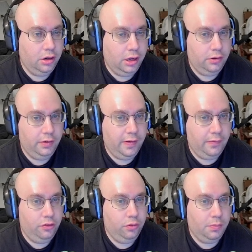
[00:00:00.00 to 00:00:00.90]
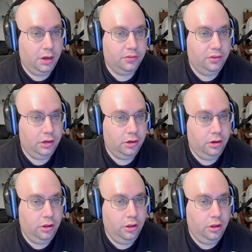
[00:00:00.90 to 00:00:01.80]
I don't even have a jukebox in here.
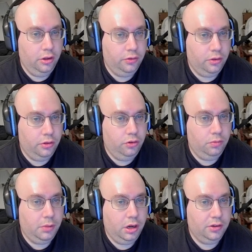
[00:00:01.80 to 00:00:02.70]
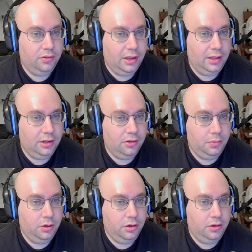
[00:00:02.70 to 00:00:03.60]
So the jukebox I like to
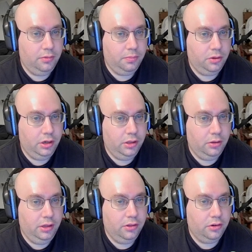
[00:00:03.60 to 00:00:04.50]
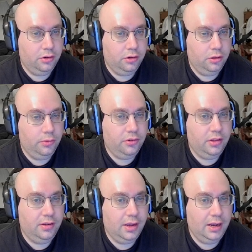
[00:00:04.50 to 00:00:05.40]
put pretty either close to the
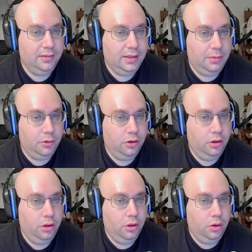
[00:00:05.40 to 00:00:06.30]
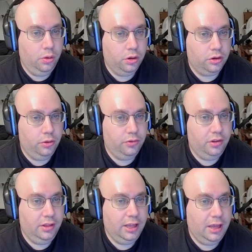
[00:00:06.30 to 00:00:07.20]
dining table or close to
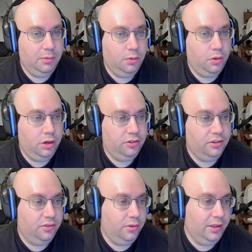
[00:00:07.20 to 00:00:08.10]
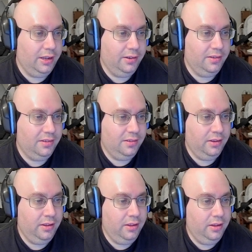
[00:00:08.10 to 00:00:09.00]
the gaming one, just so that
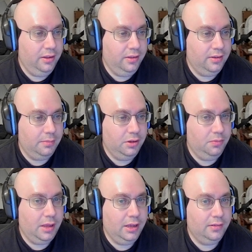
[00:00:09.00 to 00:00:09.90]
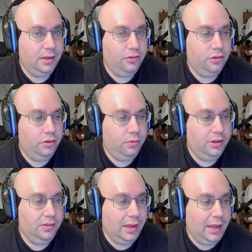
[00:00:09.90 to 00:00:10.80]
somebody's paying attention to
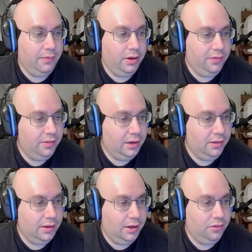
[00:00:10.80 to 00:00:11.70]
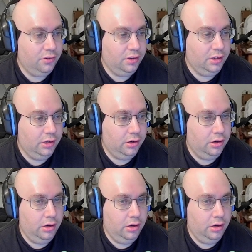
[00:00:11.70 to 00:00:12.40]
it. I have enough sanitizers in here.